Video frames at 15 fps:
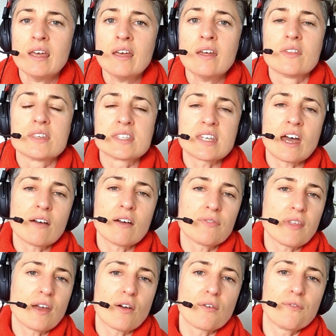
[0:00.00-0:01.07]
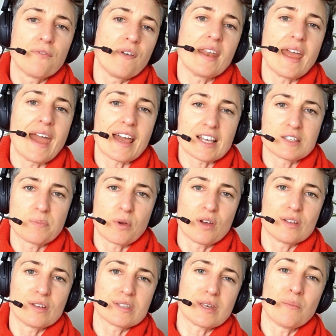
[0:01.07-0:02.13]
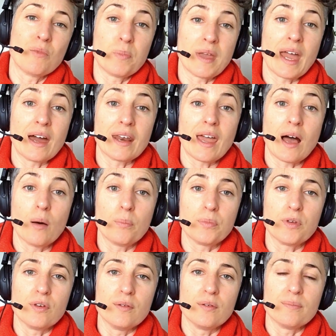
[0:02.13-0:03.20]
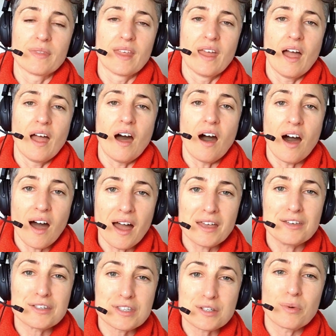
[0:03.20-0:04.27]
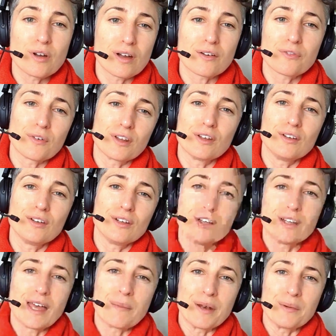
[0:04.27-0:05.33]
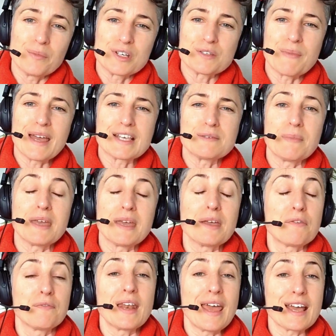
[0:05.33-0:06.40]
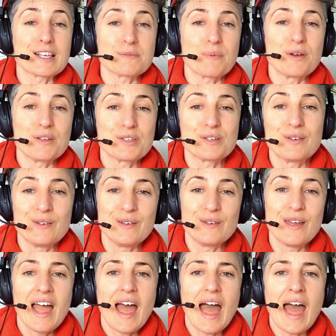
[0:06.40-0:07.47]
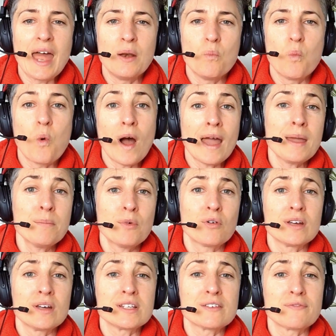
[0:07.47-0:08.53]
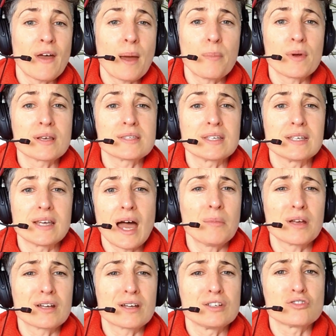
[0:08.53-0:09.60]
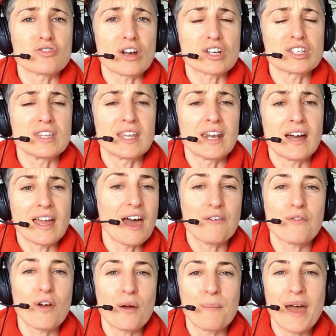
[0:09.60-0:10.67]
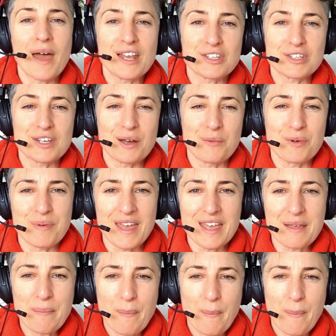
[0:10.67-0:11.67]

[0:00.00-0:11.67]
The staff there are fit experts and will be able to help you. I used to work for Lululemon, which makes me a fit expert too, and way more into fabrics and garment construction than I ever imagined I would be.